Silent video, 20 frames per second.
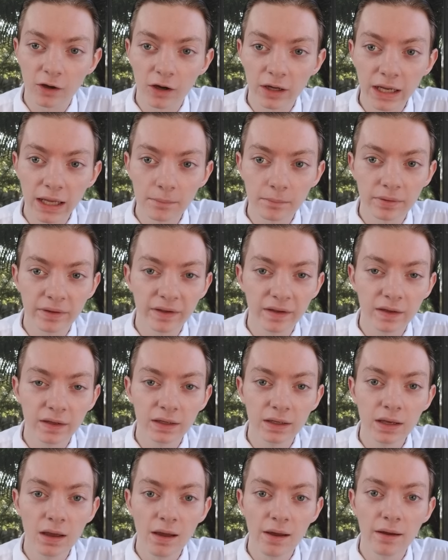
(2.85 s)
on
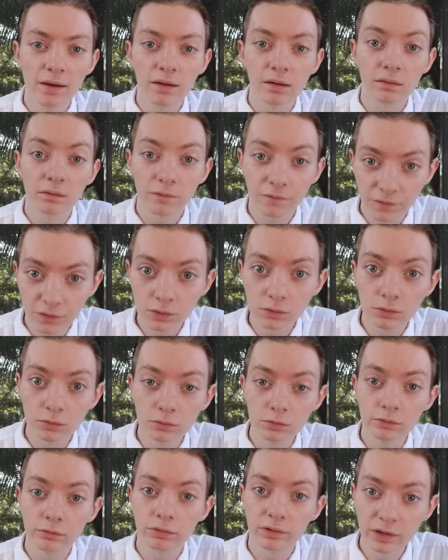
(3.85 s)
Empty
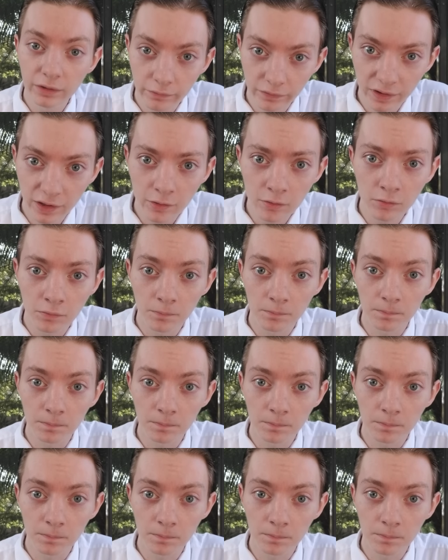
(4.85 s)
Food Review.